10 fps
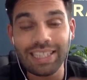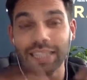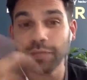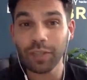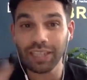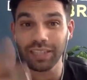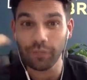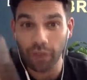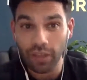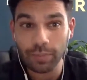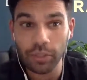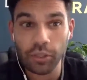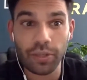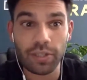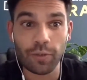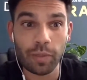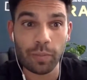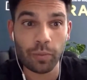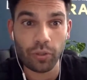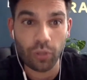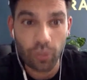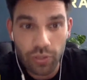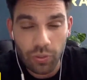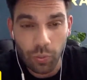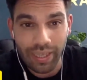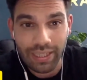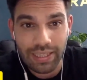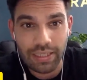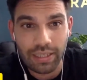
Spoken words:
if you look at the vast majority of people who lose the weight,